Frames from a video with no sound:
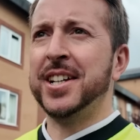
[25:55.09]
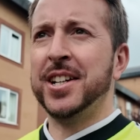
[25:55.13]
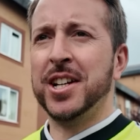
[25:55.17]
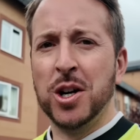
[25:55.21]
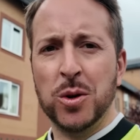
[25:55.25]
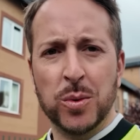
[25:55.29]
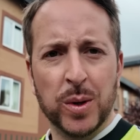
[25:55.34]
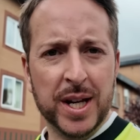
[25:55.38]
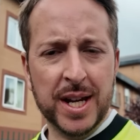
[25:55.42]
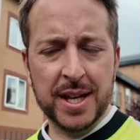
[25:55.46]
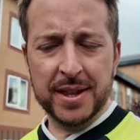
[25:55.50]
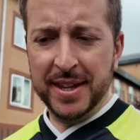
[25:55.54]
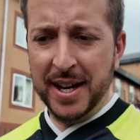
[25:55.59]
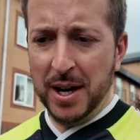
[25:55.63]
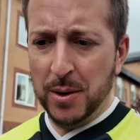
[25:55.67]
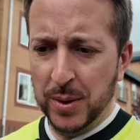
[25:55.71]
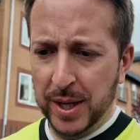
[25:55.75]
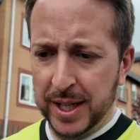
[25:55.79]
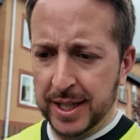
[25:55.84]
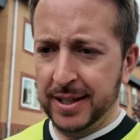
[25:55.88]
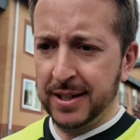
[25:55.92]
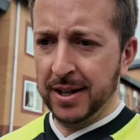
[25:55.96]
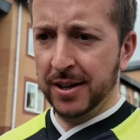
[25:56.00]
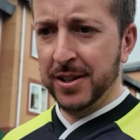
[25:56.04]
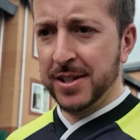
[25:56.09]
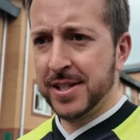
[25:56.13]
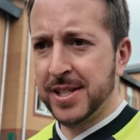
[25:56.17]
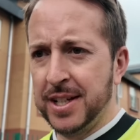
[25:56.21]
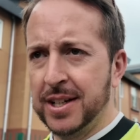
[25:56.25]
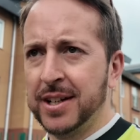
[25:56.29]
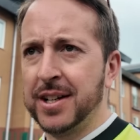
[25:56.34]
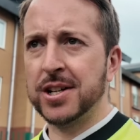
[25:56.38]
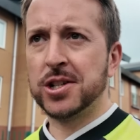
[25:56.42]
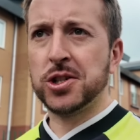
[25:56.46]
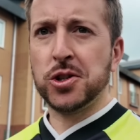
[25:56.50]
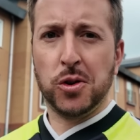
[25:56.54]
No way in that way, guys.
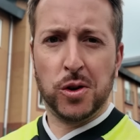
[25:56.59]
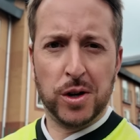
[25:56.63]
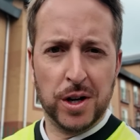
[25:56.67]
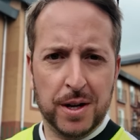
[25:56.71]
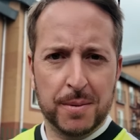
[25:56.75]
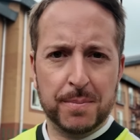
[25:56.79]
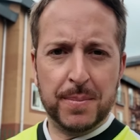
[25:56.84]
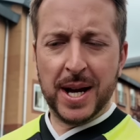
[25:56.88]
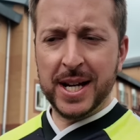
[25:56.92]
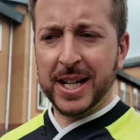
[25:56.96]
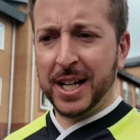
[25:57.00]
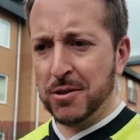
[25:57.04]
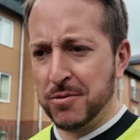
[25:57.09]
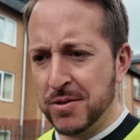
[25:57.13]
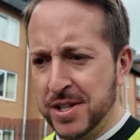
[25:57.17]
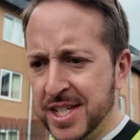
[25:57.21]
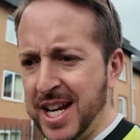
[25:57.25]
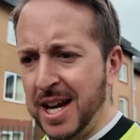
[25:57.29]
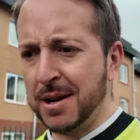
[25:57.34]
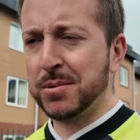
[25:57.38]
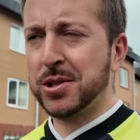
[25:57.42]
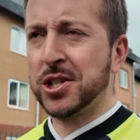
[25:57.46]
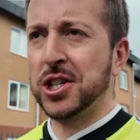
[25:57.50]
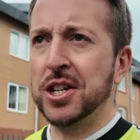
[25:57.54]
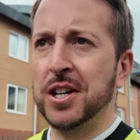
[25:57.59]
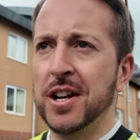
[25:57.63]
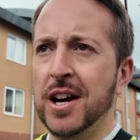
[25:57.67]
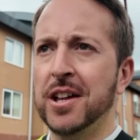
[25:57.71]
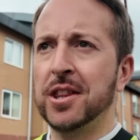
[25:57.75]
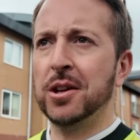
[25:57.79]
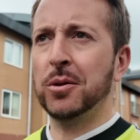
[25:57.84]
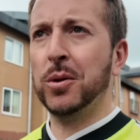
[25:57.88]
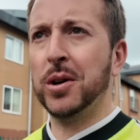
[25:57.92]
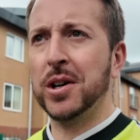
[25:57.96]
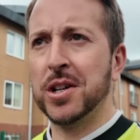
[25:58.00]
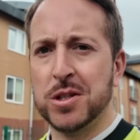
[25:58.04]
I'm going to try back at reception,
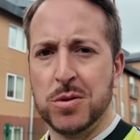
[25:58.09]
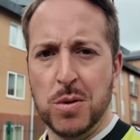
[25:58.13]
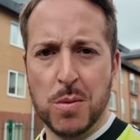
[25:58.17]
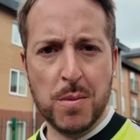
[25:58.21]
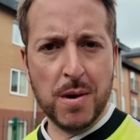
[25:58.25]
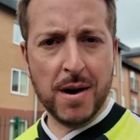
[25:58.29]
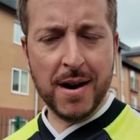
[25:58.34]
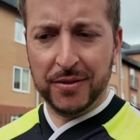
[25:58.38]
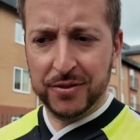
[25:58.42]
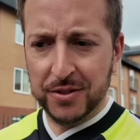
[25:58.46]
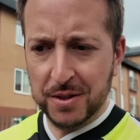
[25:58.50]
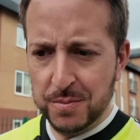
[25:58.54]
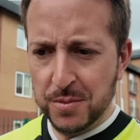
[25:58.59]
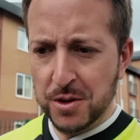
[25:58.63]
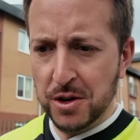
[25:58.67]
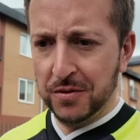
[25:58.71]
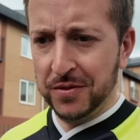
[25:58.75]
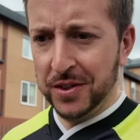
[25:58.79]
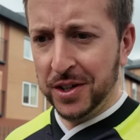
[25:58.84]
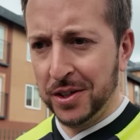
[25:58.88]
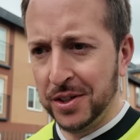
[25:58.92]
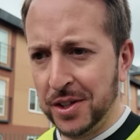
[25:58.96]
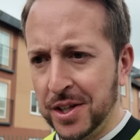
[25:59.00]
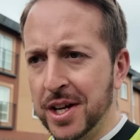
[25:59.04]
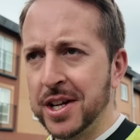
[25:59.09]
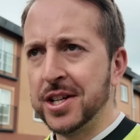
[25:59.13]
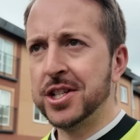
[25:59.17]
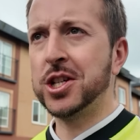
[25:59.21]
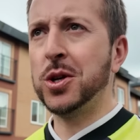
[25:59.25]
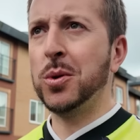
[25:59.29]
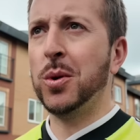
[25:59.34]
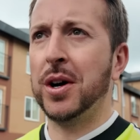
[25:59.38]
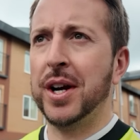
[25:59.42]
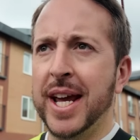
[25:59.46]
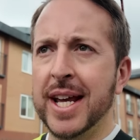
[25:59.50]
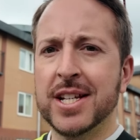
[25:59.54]
otherwise we might have to move on
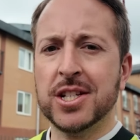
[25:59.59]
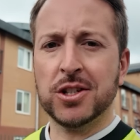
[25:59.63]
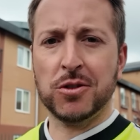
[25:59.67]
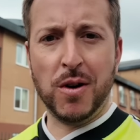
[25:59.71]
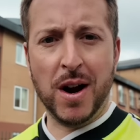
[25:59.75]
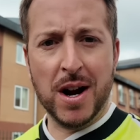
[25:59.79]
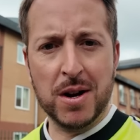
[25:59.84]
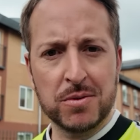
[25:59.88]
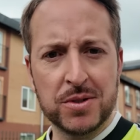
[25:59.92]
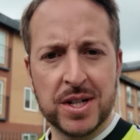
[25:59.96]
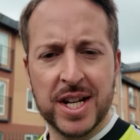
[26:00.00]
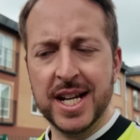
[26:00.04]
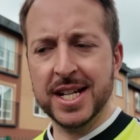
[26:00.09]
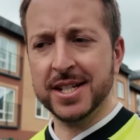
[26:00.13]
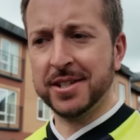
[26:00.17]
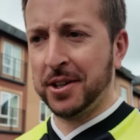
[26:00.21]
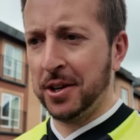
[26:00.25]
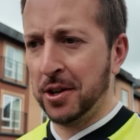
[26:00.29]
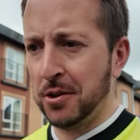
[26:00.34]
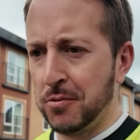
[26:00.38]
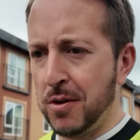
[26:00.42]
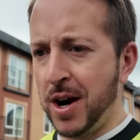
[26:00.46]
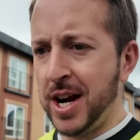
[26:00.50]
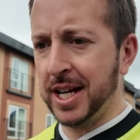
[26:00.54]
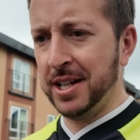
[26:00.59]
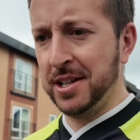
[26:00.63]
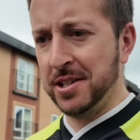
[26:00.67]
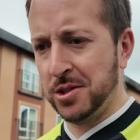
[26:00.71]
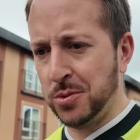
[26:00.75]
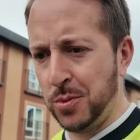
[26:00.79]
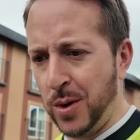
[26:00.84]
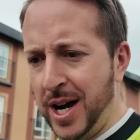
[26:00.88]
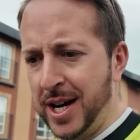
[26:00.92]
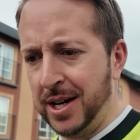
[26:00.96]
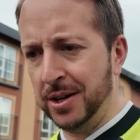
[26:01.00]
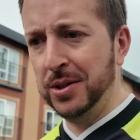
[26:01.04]
to our next ground. It is going to rain
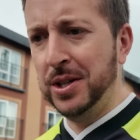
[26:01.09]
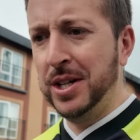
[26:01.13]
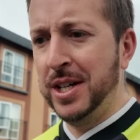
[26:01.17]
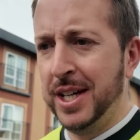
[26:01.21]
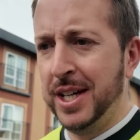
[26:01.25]
as well.